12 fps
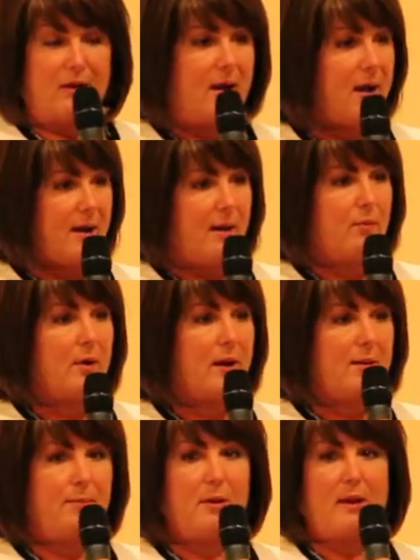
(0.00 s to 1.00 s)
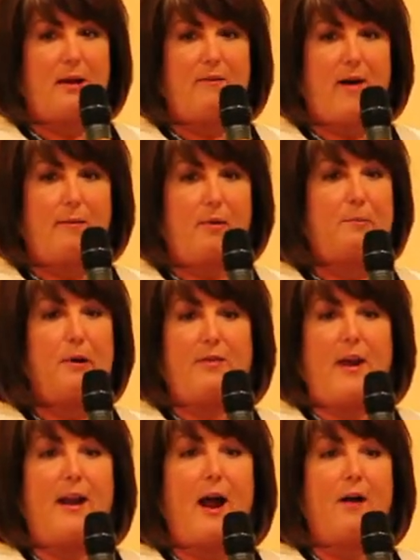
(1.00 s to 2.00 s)
And I really believe I would put
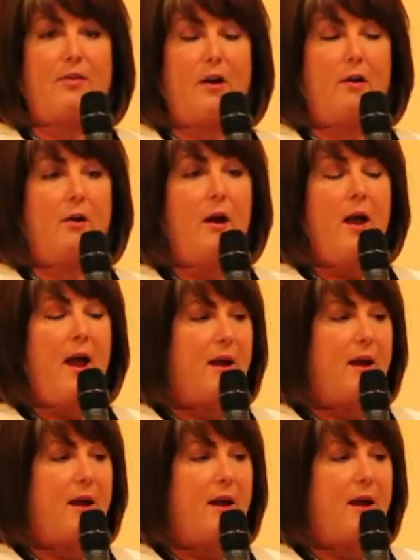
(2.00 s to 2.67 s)
that out there